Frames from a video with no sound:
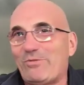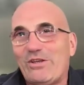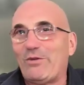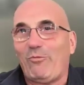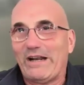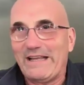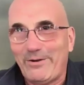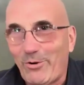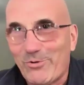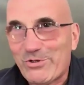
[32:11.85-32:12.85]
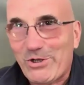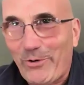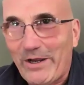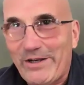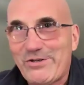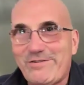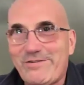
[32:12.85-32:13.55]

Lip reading: didn't want to eat at Rosie O'Grady's.